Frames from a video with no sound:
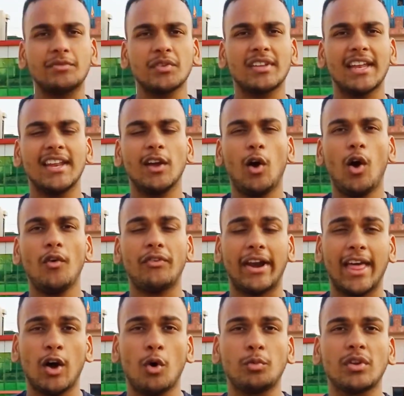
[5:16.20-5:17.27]
that's me signing off,
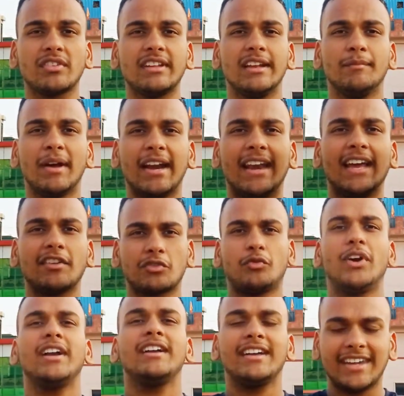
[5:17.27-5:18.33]
and I hope to see you in my
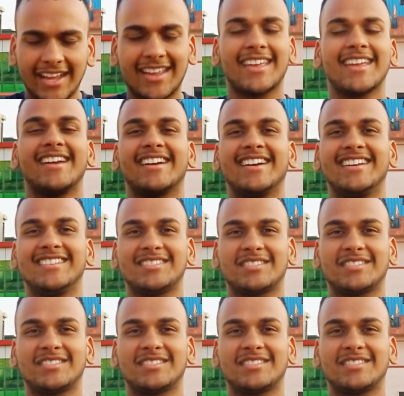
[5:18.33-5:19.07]
next one. Take care,